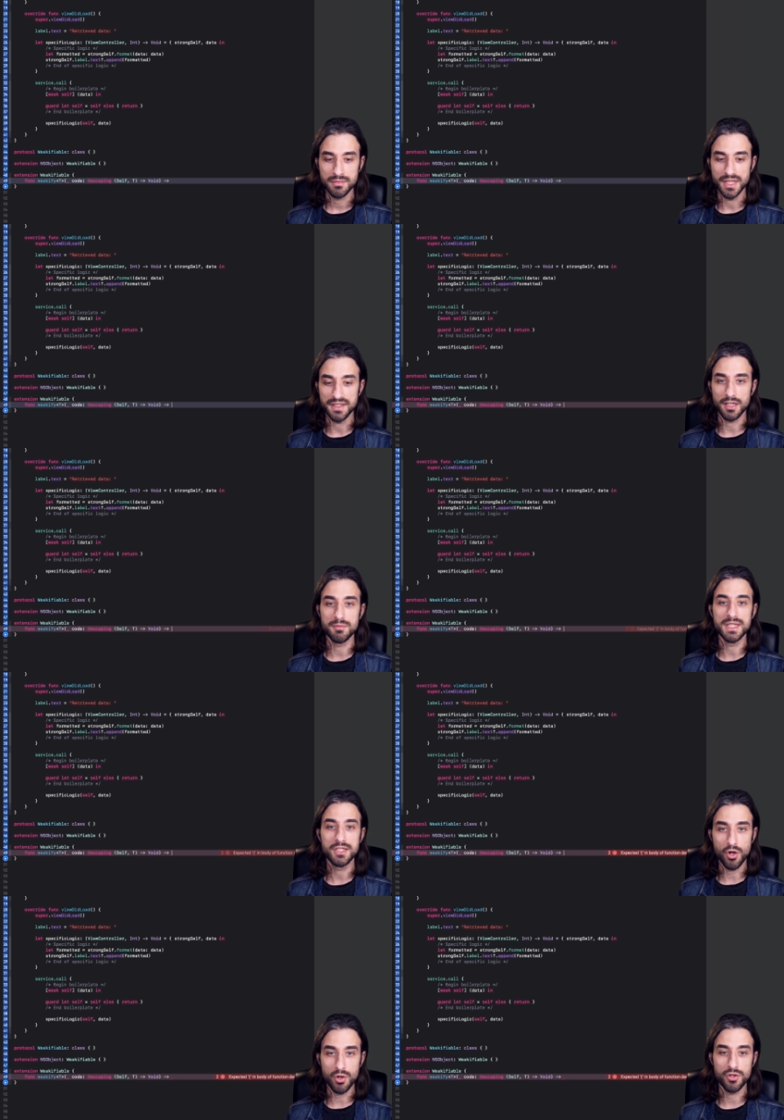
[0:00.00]
that can be
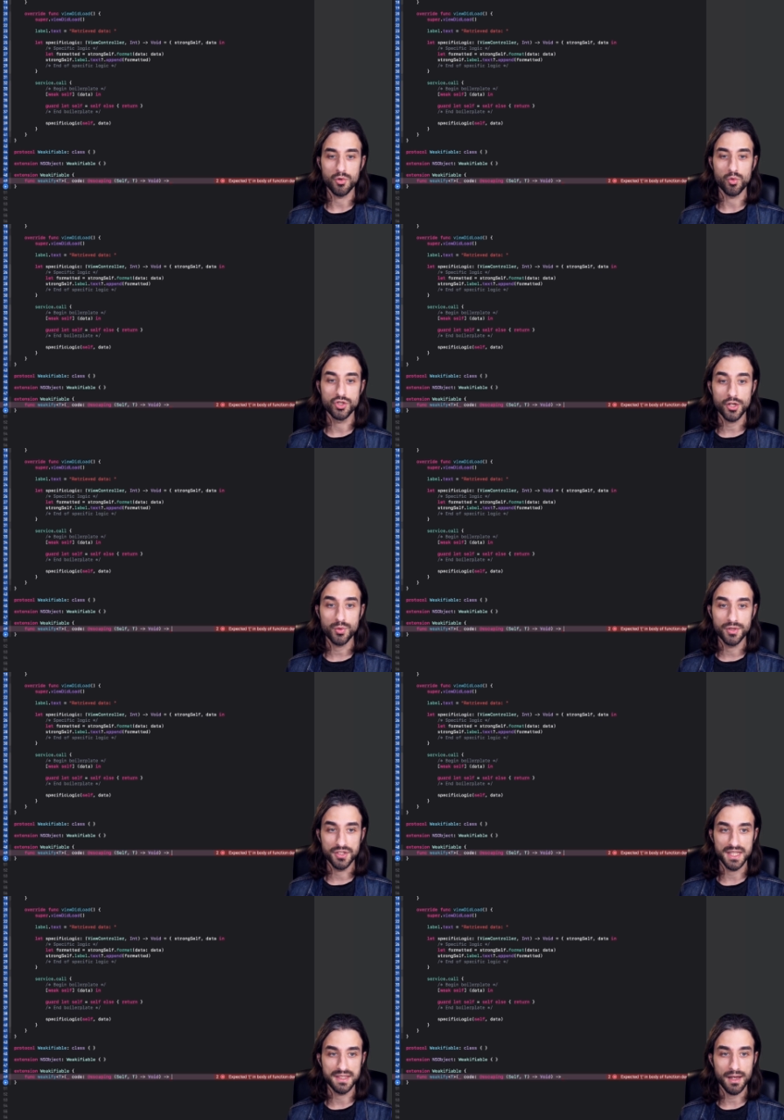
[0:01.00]
called just with the
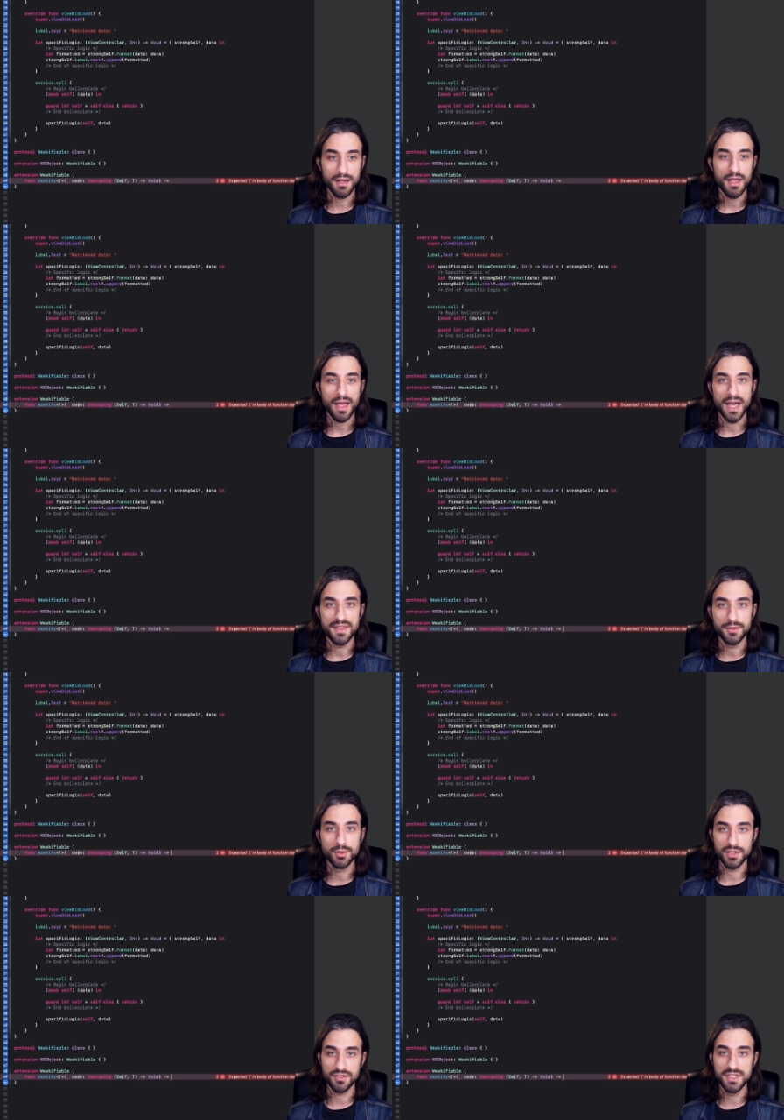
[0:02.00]
data and that
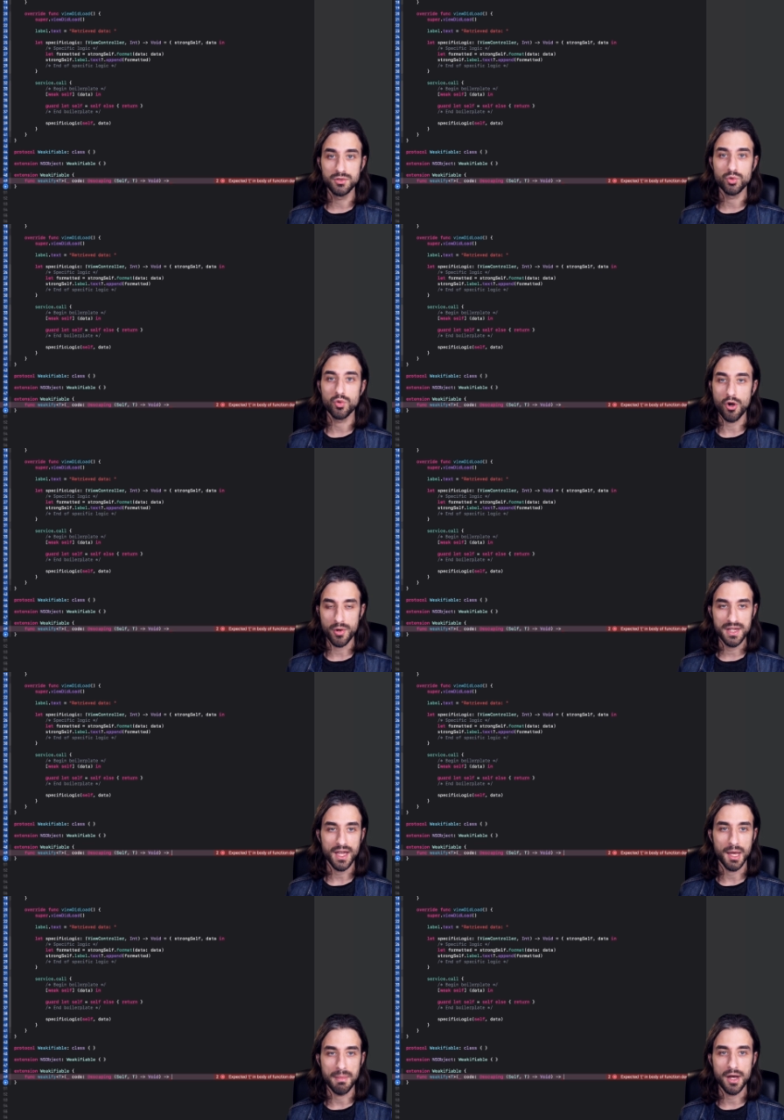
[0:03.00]
doesn't need to worry
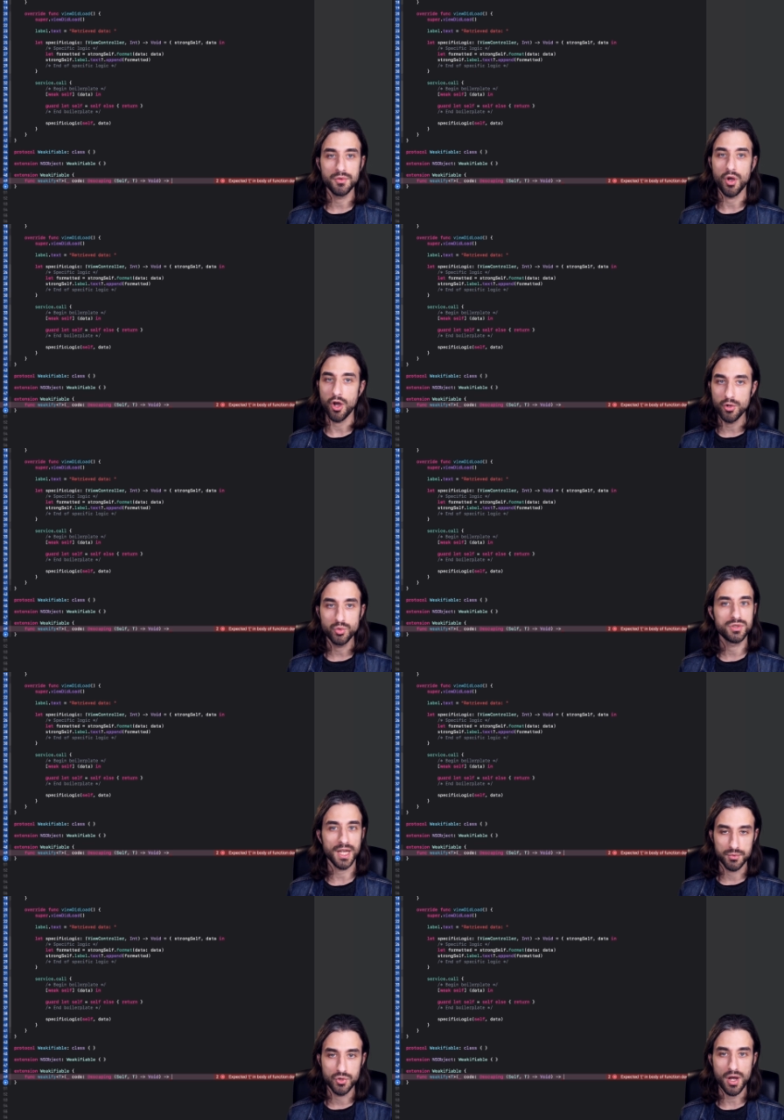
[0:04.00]
about how to
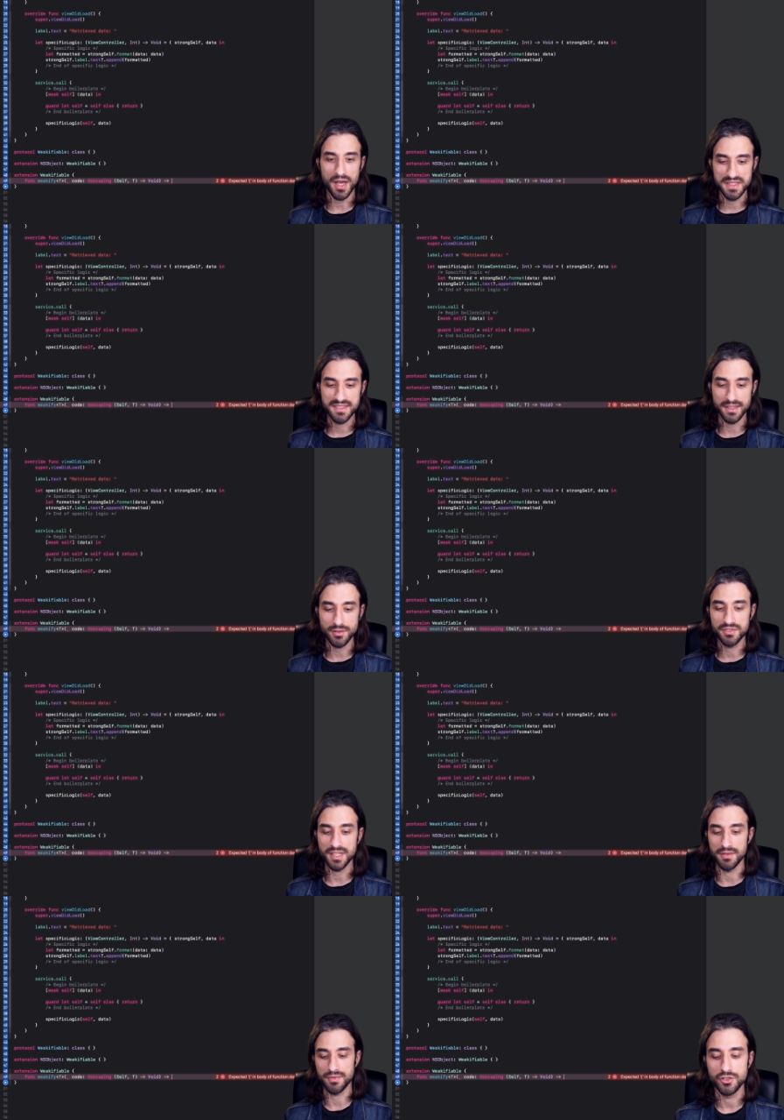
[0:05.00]
capture an instance of
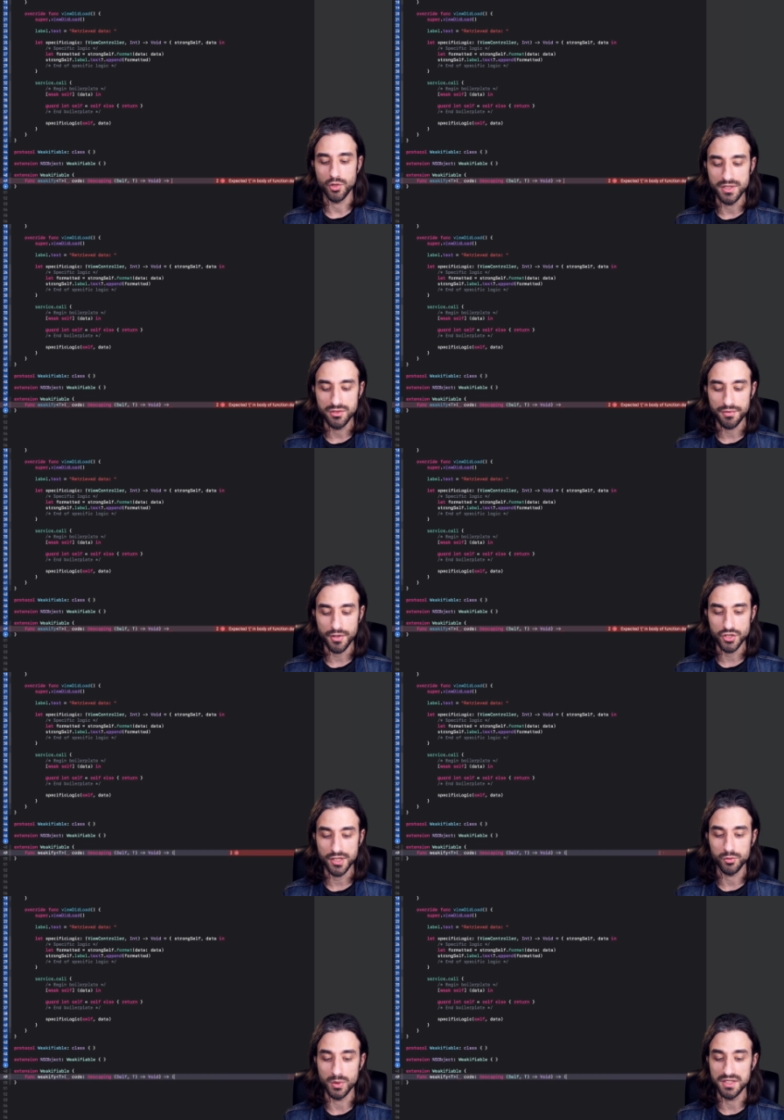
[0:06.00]
self. So it's a function
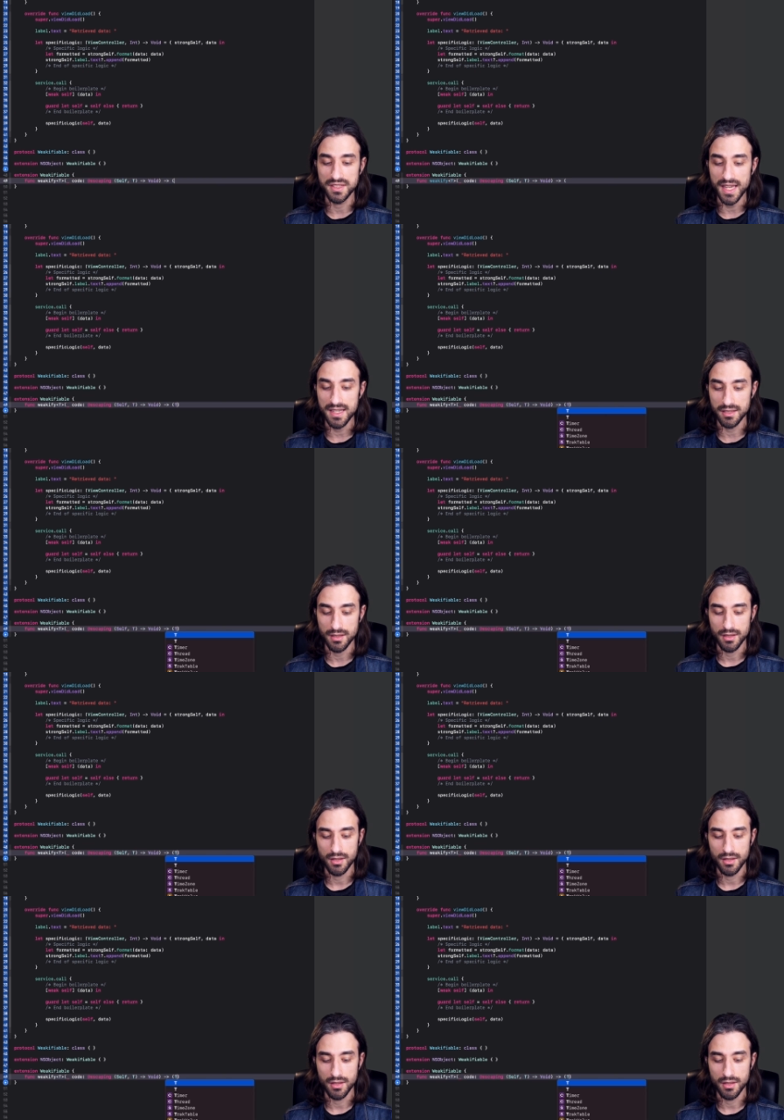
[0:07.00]
that will take